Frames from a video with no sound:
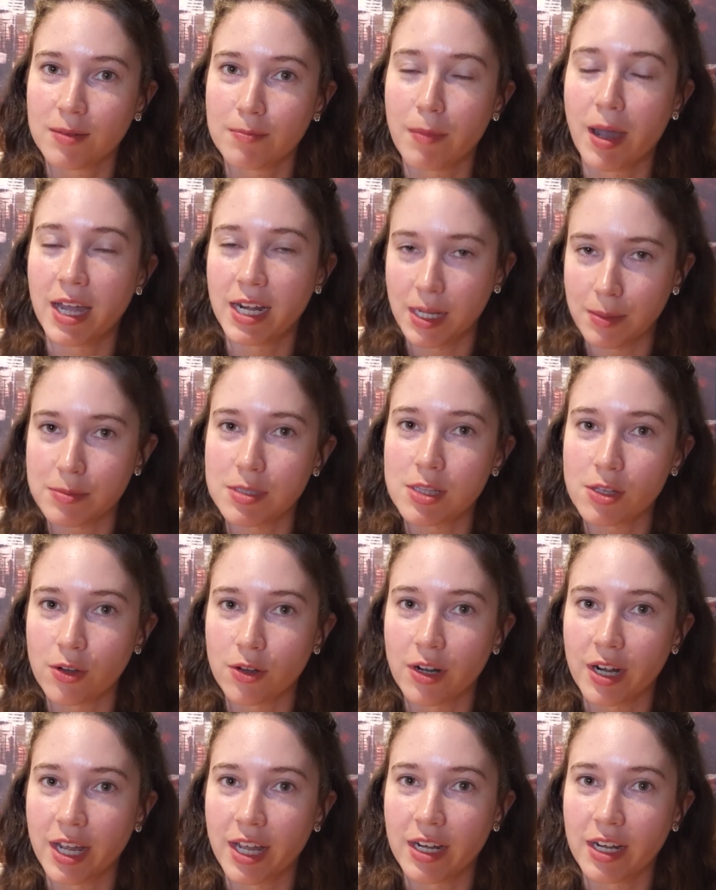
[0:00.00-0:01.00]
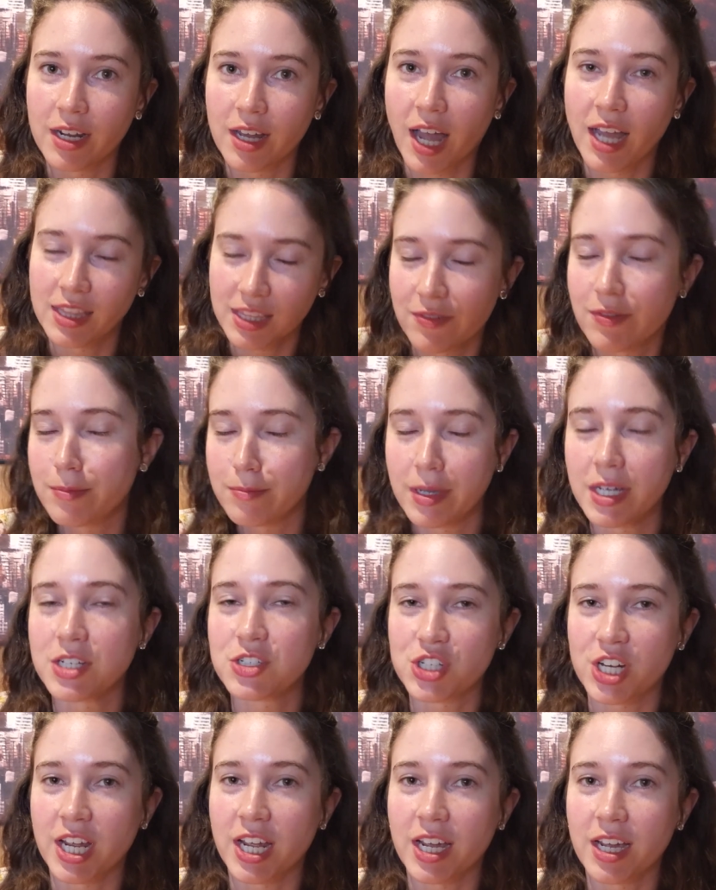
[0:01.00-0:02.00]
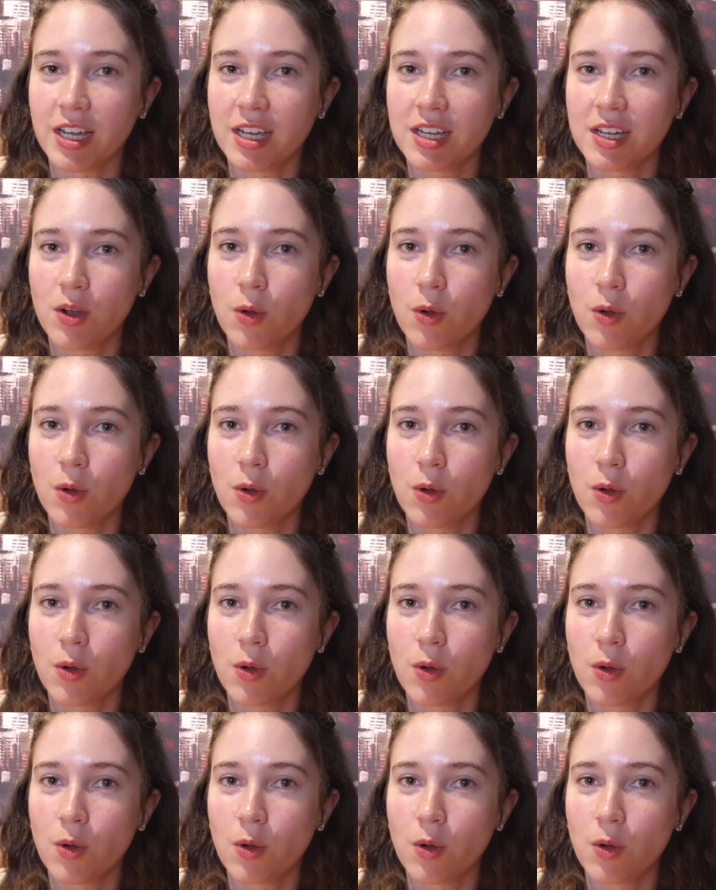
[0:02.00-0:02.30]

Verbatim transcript: My name's Lauren, I live in Beijing.